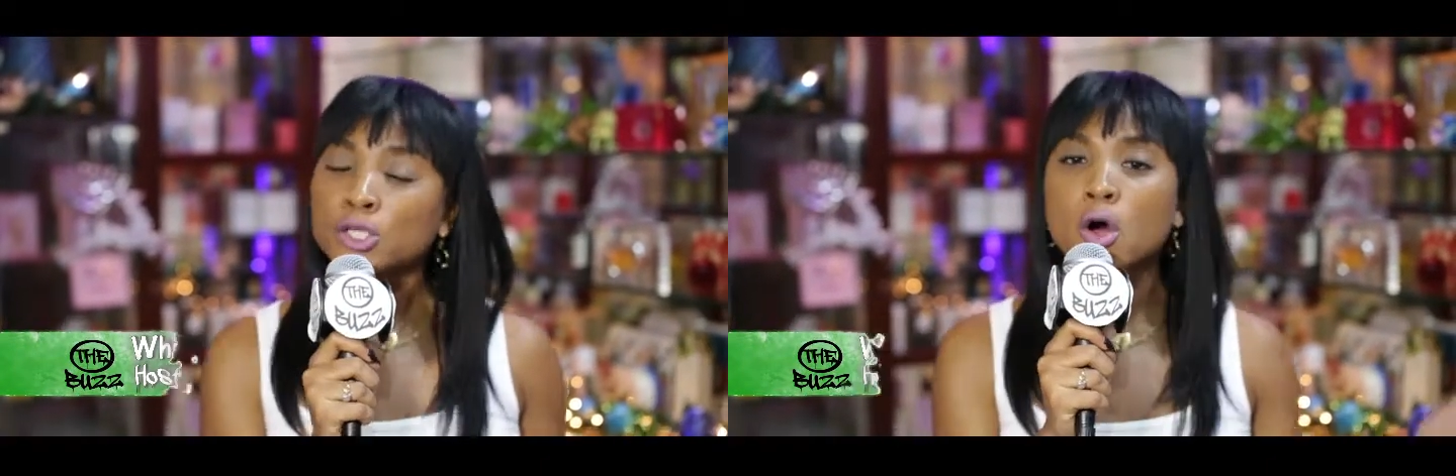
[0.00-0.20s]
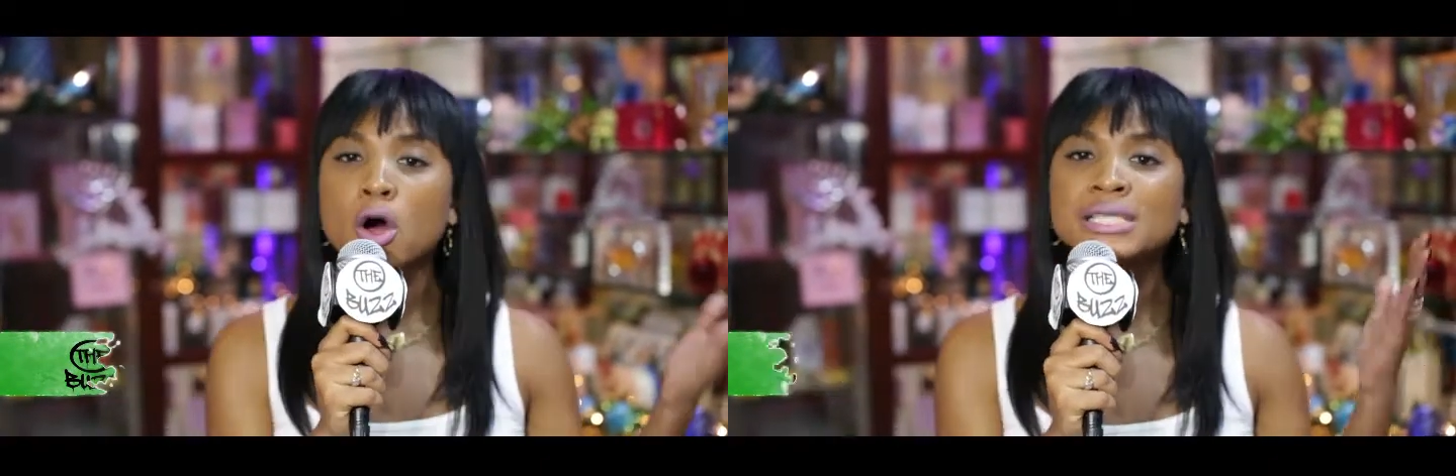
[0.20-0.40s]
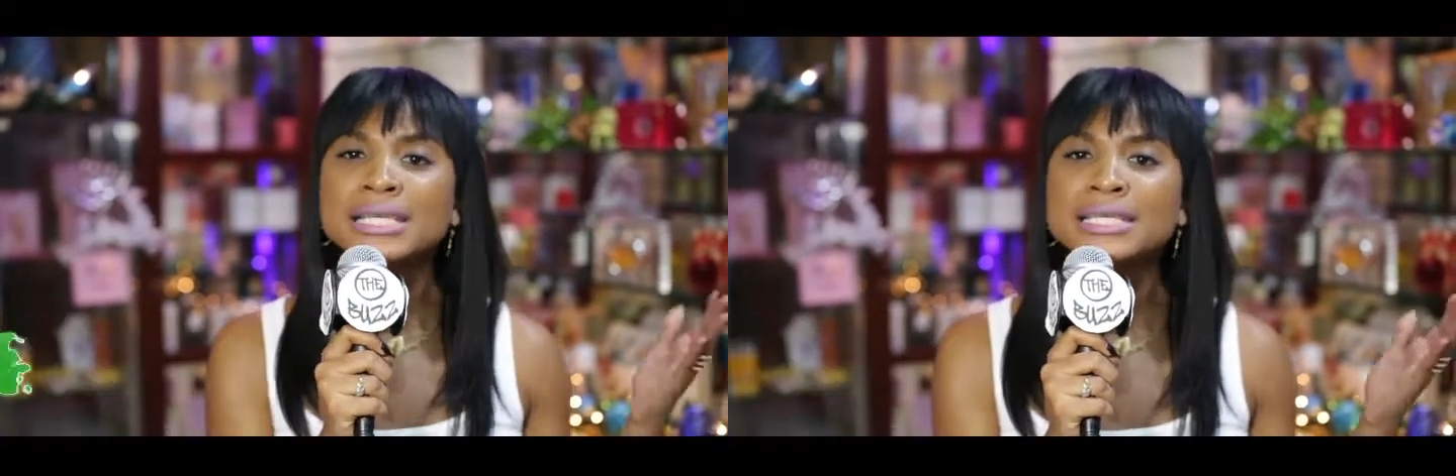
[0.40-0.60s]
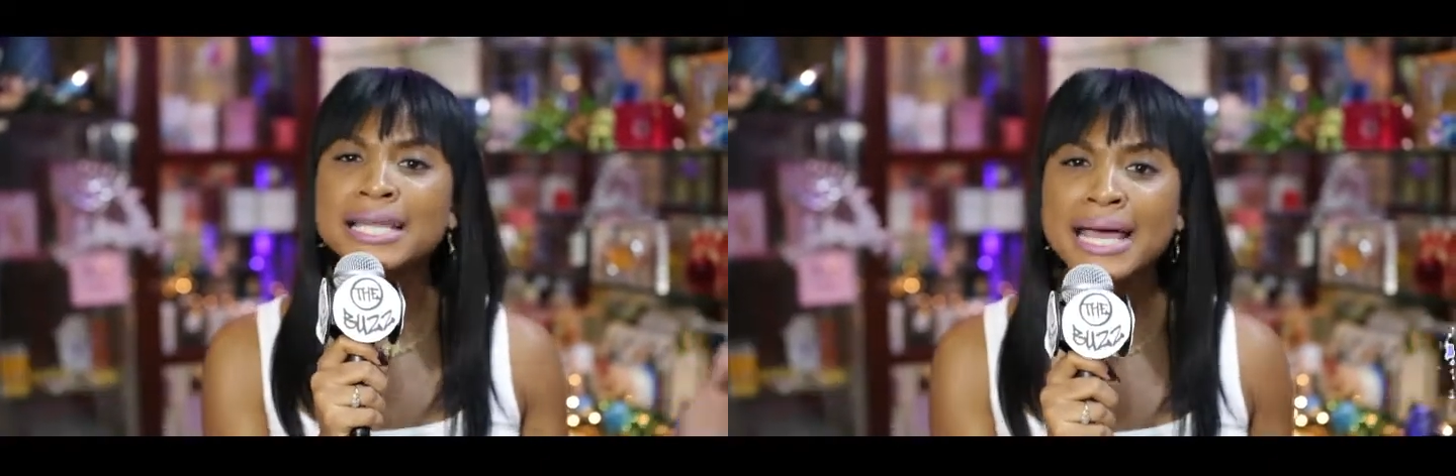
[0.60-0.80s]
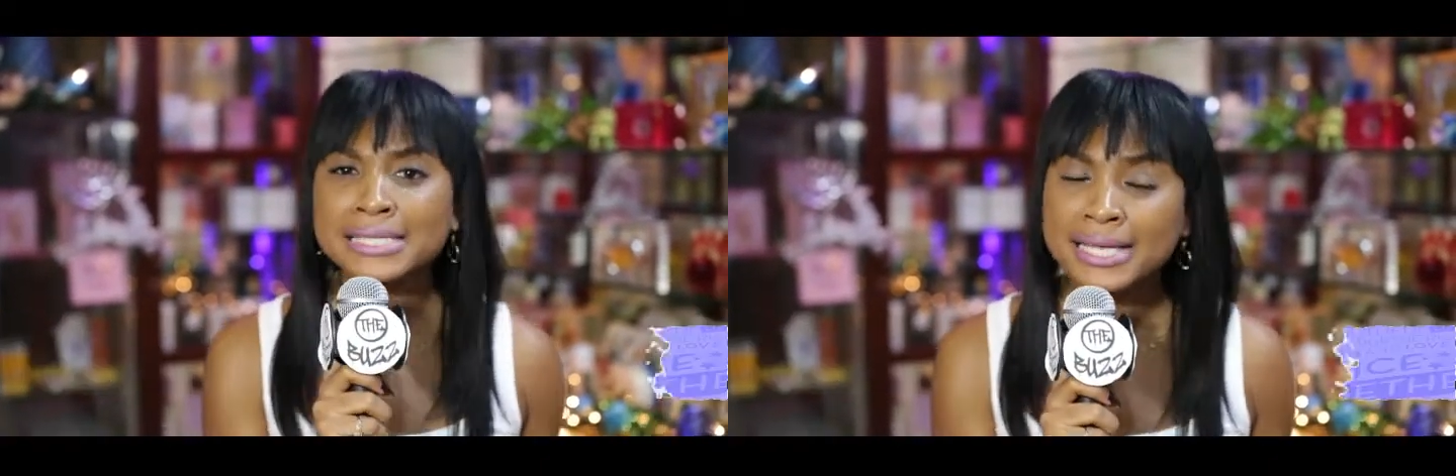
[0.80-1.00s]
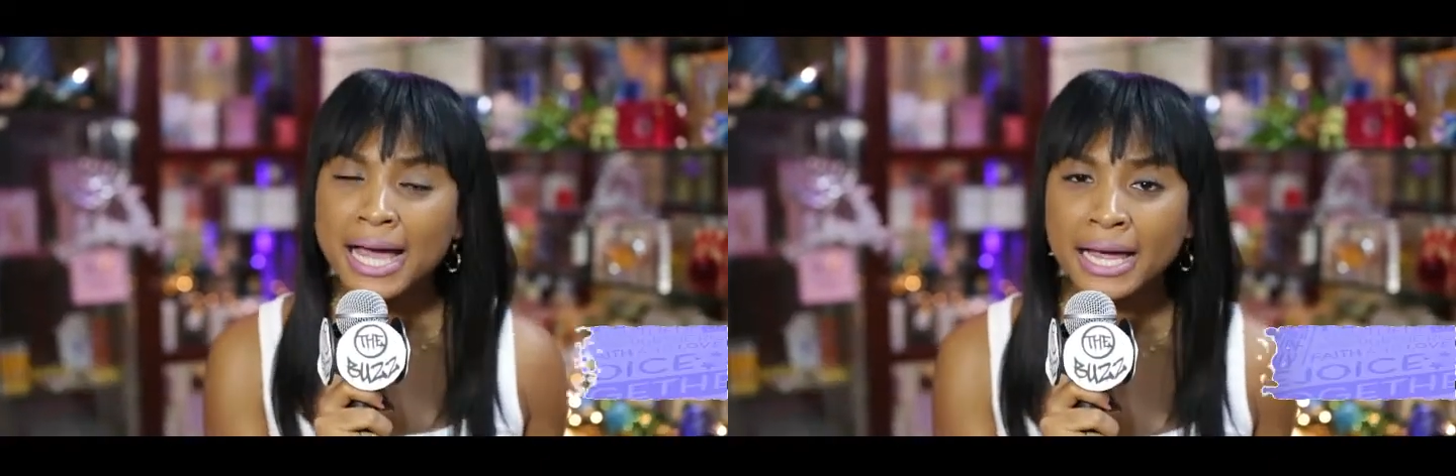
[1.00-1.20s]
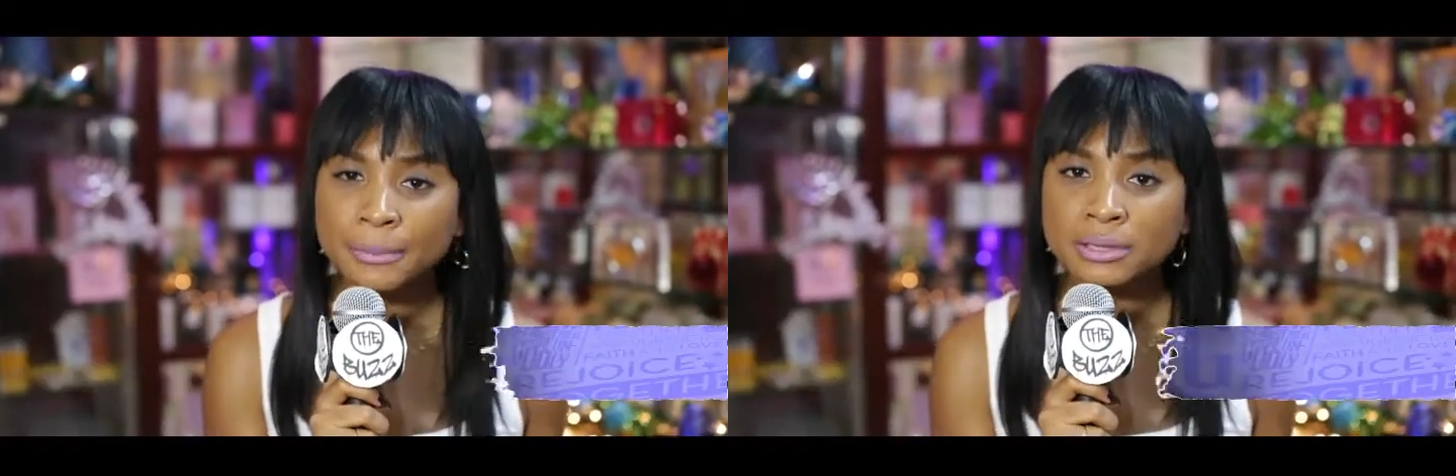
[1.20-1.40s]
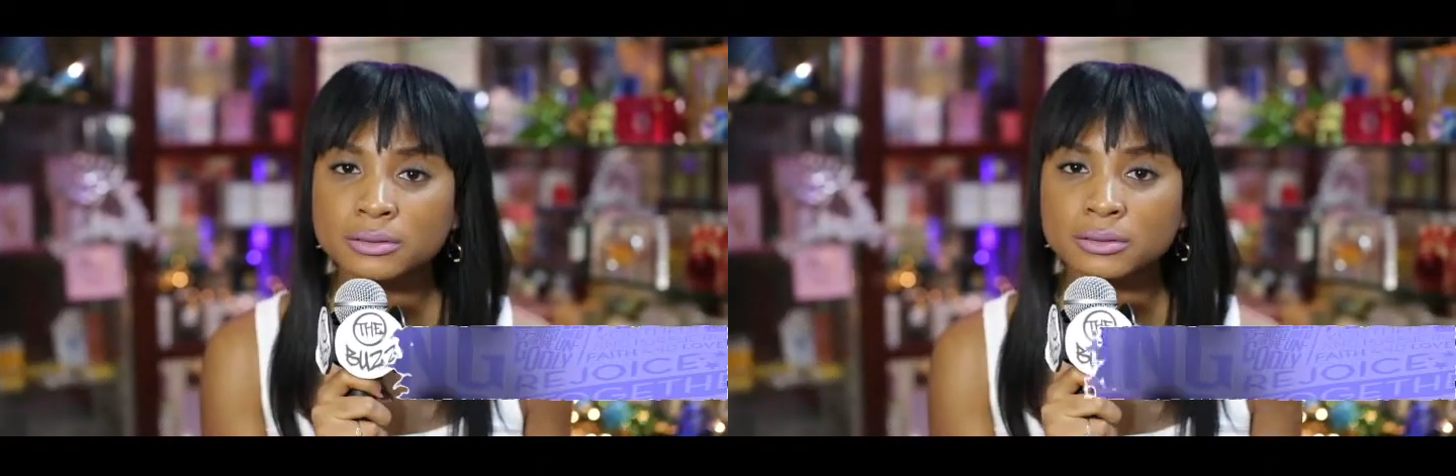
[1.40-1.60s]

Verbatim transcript: So until next time,